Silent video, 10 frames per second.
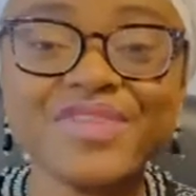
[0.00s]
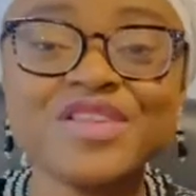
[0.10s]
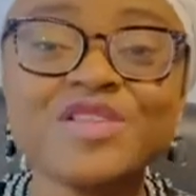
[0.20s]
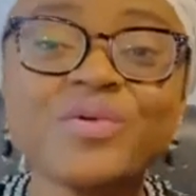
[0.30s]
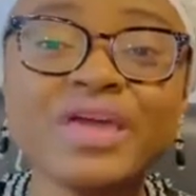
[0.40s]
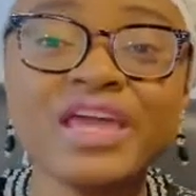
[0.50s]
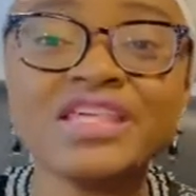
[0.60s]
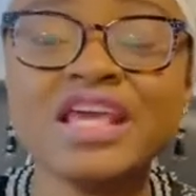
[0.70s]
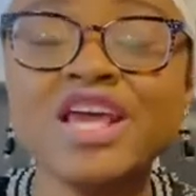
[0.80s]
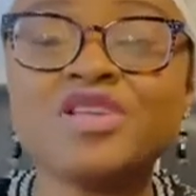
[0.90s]
So
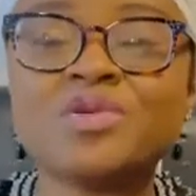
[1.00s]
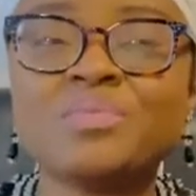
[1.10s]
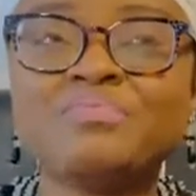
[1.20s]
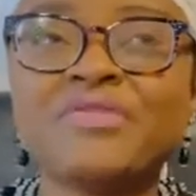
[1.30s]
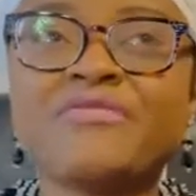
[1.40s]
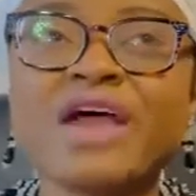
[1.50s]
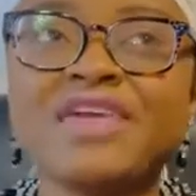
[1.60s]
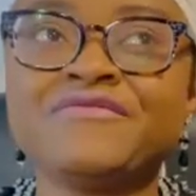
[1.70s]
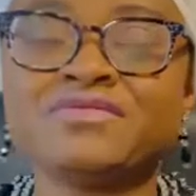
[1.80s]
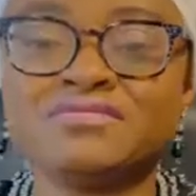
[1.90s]
age. So before I
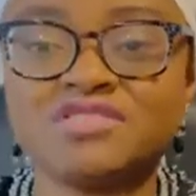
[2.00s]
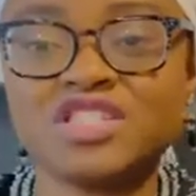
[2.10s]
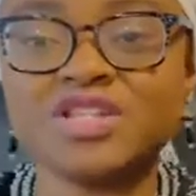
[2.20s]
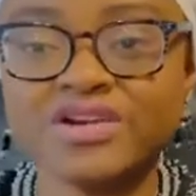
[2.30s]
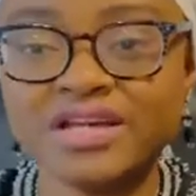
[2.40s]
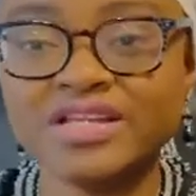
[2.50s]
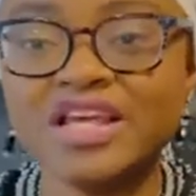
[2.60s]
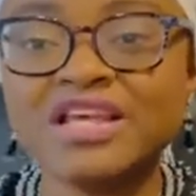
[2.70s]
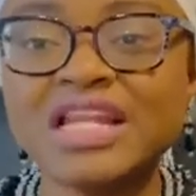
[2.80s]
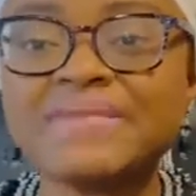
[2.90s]
even start,
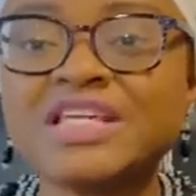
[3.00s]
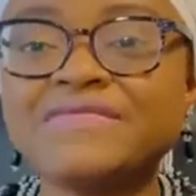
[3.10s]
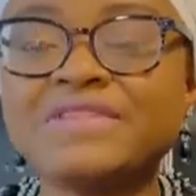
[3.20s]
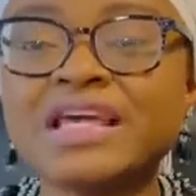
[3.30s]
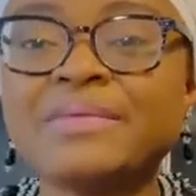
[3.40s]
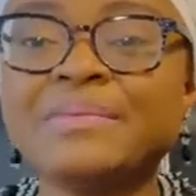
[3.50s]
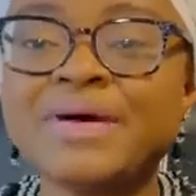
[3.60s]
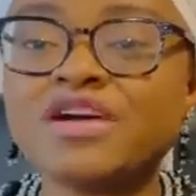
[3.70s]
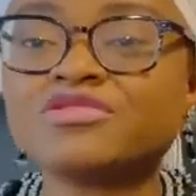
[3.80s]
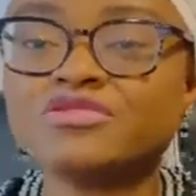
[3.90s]
let me give you like a
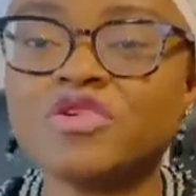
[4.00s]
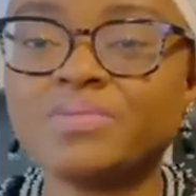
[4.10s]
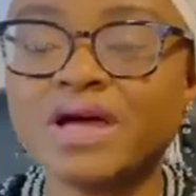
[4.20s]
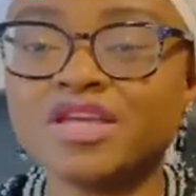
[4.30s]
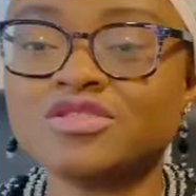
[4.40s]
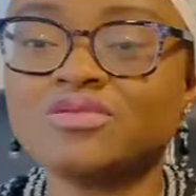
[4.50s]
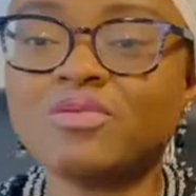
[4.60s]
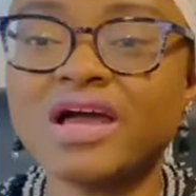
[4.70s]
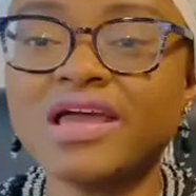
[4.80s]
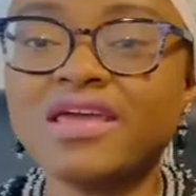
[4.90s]
backdrop as to
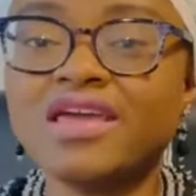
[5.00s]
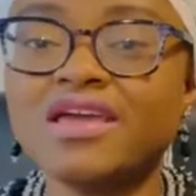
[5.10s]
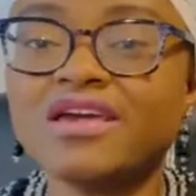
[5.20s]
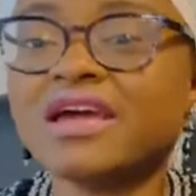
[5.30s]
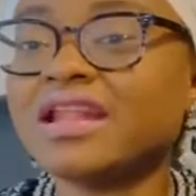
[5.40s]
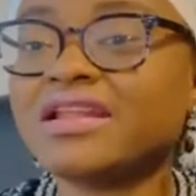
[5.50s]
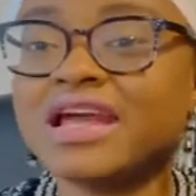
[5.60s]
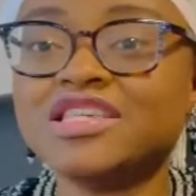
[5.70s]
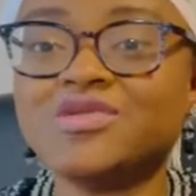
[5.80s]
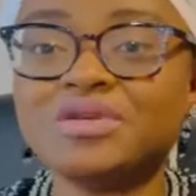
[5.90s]
why
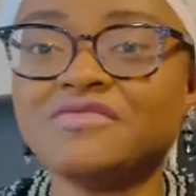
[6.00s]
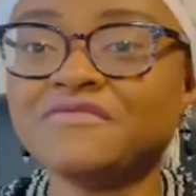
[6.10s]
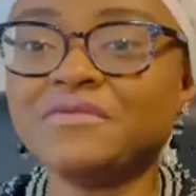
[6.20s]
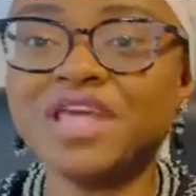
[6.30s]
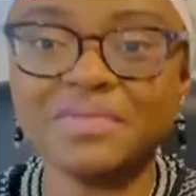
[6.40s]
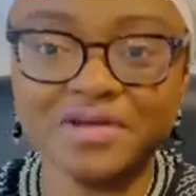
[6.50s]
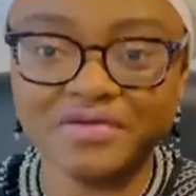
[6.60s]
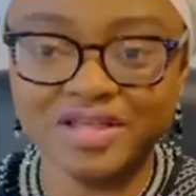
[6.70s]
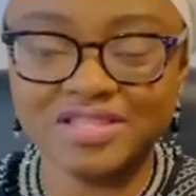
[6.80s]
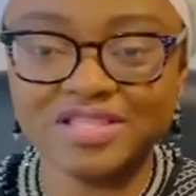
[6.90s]
Canada is looking for
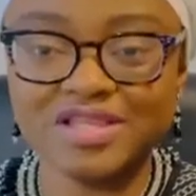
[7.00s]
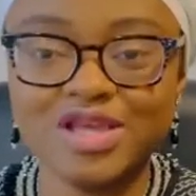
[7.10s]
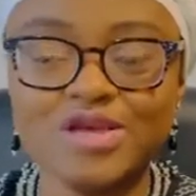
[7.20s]
immigrants.